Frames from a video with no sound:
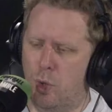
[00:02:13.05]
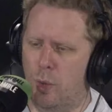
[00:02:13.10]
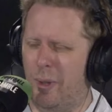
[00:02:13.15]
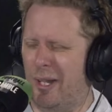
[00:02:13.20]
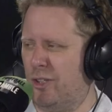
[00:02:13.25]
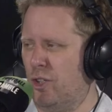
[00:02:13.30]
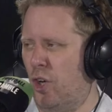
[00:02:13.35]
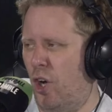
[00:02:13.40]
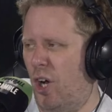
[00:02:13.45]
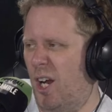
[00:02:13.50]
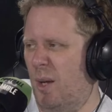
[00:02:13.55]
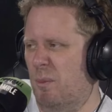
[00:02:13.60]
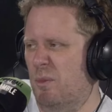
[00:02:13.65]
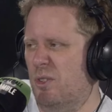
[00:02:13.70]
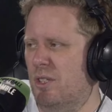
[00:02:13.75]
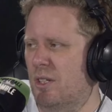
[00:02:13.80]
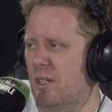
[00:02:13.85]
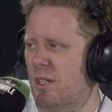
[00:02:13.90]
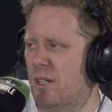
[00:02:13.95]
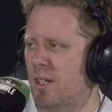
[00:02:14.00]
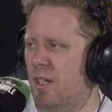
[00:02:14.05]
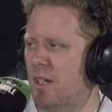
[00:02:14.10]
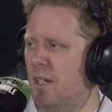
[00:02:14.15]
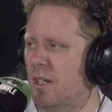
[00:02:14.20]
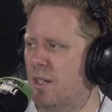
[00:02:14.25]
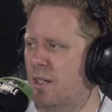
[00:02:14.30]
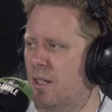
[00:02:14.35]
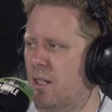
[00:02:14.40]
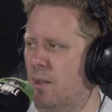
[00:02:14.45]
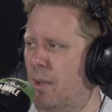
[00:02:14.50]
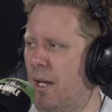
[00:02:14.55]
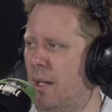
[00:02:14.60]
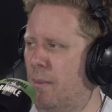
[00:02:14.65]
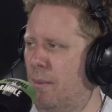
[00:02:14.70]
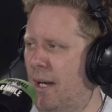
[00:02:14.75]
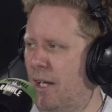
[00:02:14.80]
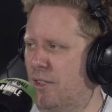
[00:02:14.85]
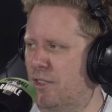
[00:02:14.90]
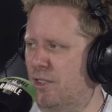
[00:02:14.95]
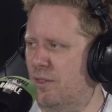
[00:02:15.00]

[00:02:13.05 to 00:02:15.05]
about times. Mm. but, but it's the